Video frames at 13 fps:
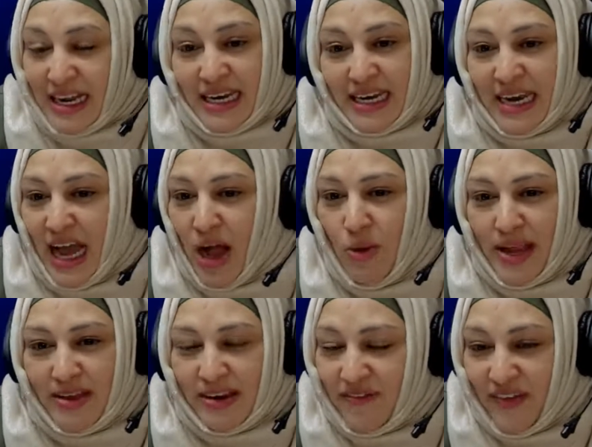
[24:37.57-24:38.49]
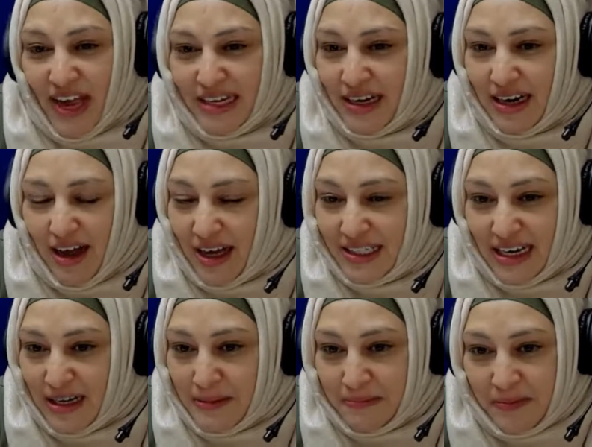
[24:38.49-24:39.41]
now we're in the final
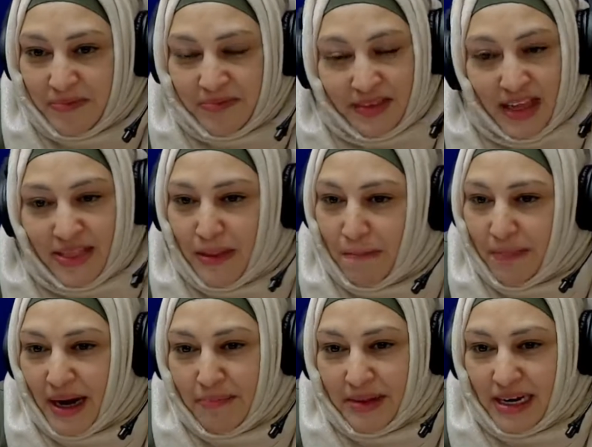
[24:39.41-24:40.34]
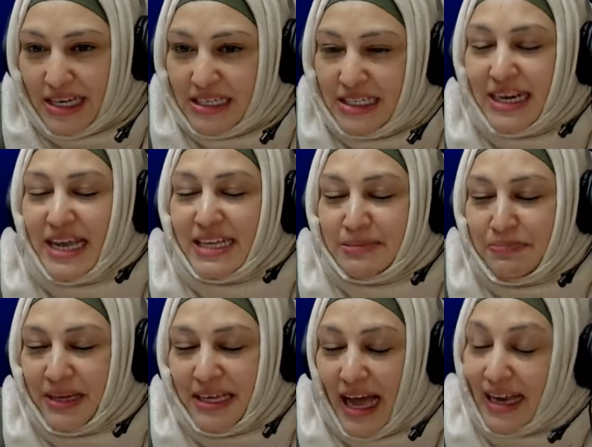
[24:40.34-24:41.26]
hurdle. The preparation has
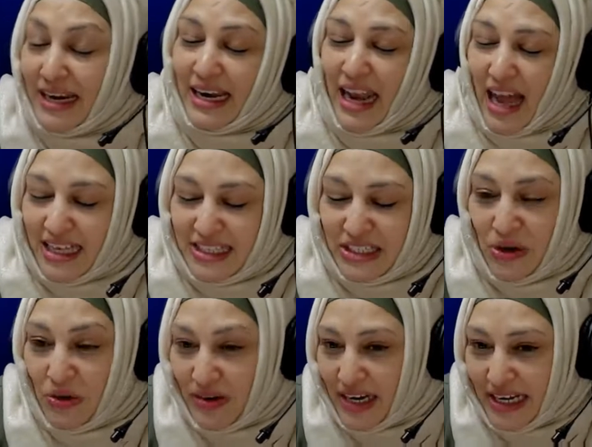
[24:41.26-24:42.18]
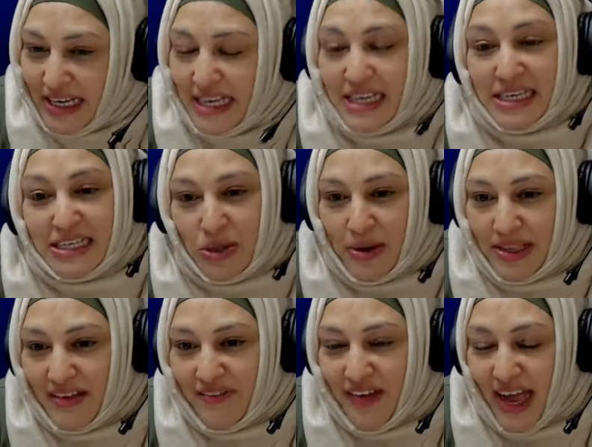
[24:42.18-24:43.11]
begun last year already. So
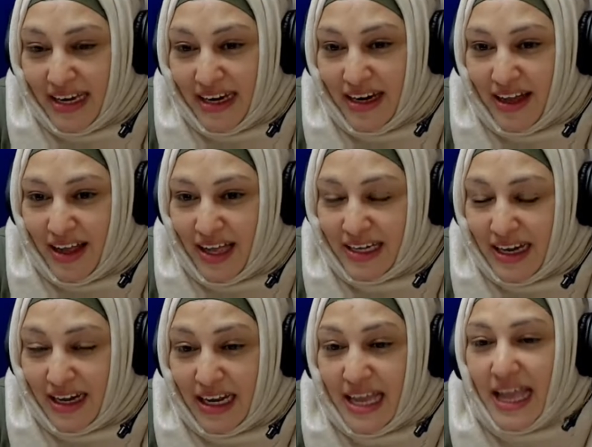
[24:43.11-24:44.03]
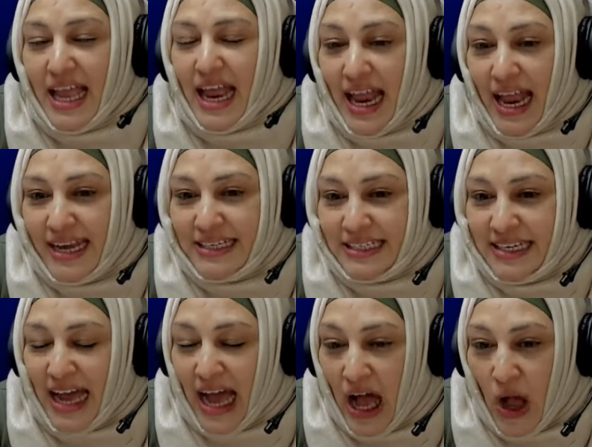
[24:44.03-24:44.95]
in the final hurdle, and
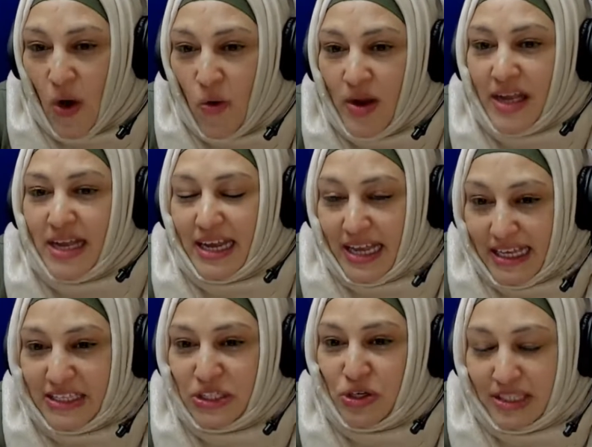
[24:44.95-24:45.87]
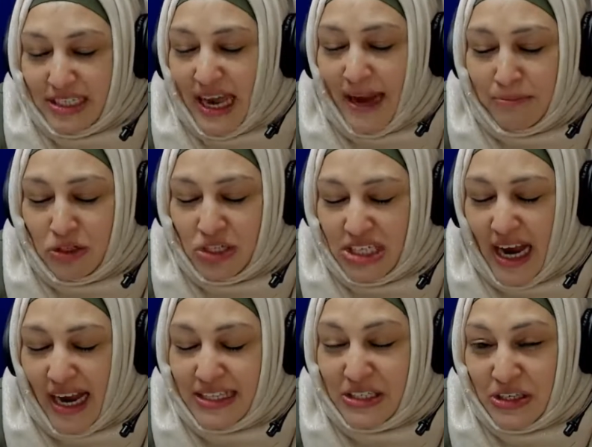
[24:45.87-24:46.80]
now it's your time to
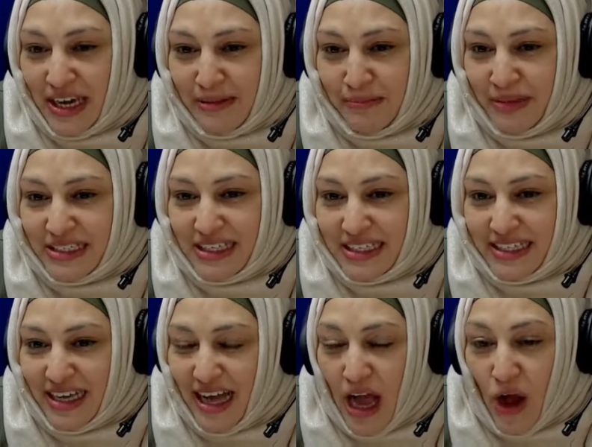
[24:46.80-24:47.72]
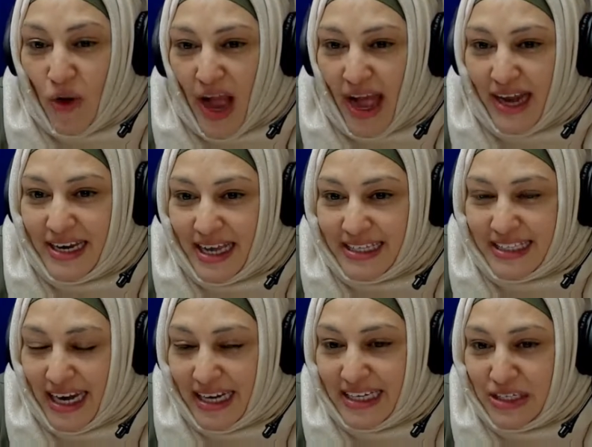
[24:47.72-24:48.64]
shine. So let me just hear how Alia is
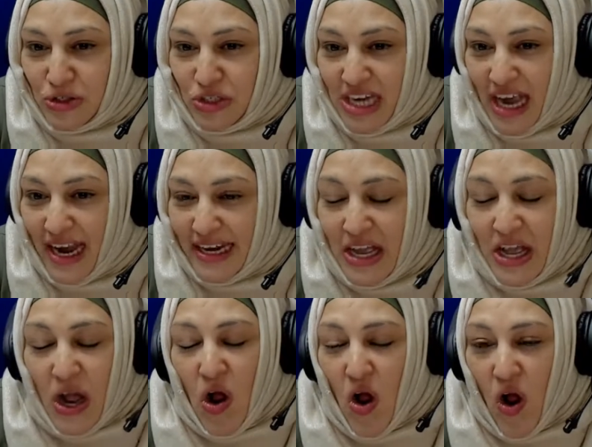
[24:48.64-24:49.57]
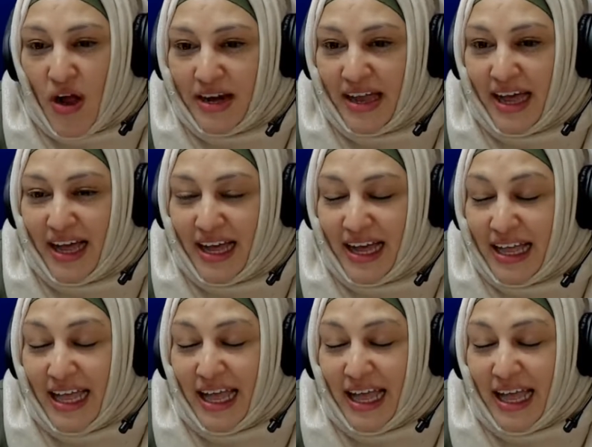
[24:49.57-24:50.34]
ready to shine on a